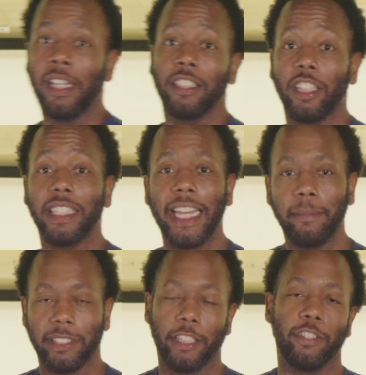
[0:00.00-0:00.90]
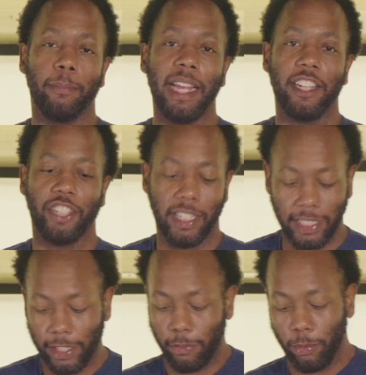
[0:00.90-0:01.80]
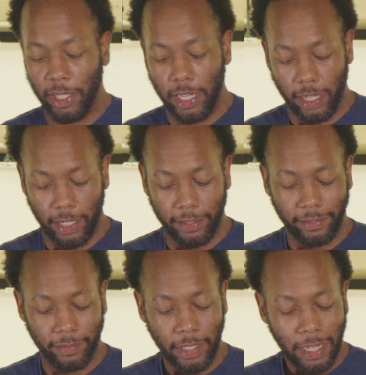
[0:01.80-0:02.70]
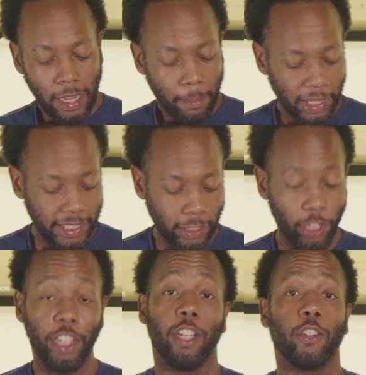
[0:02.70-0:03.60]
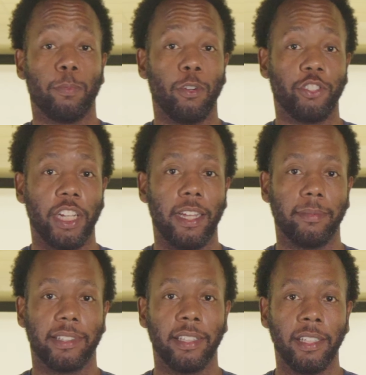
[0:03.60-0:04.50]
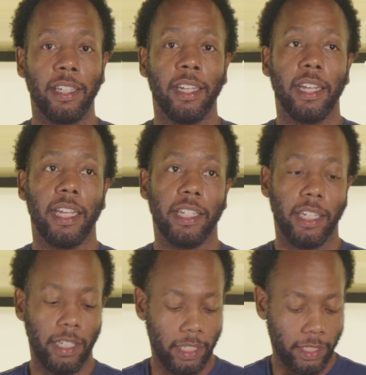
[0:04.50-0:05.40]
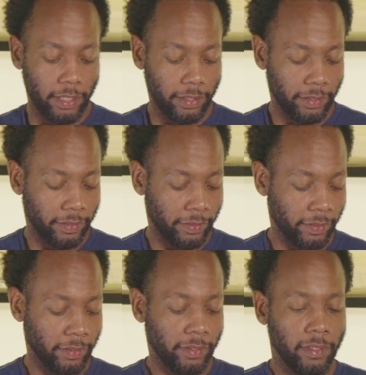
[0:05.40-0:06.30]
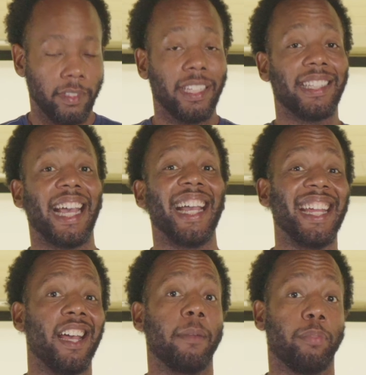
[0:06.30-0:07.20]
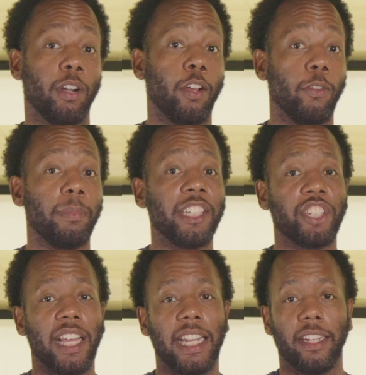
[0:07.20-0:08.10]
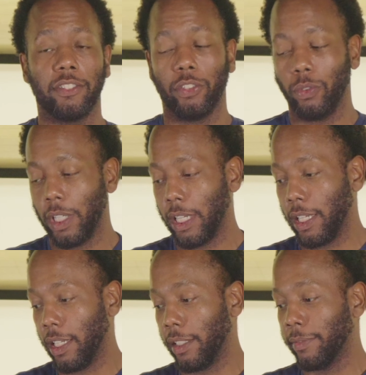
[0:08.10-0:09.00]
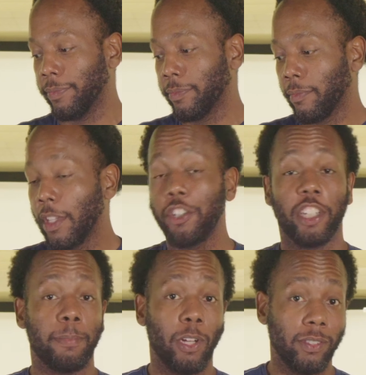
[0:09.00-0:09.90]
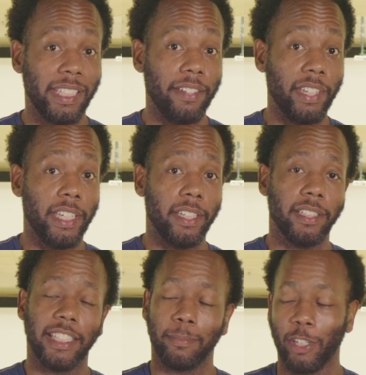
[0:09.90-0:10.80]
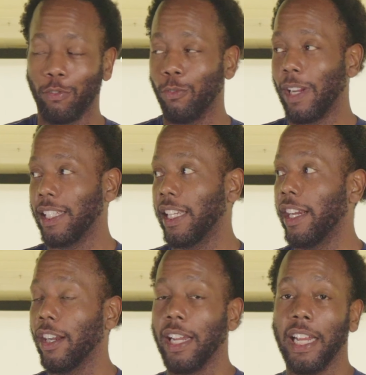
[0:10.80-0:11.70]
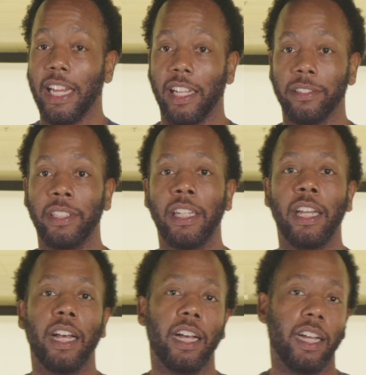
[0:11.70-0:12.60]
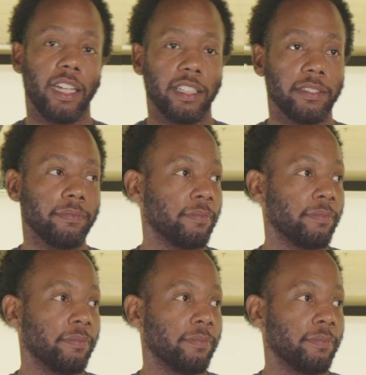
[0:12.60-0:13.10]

good game considering the bad shots I threw, but uh, please go to your local pro shops and uh, get the Ion Pro. Big shout out to uh, Just Bowl TV. That's my crew right there. And uh,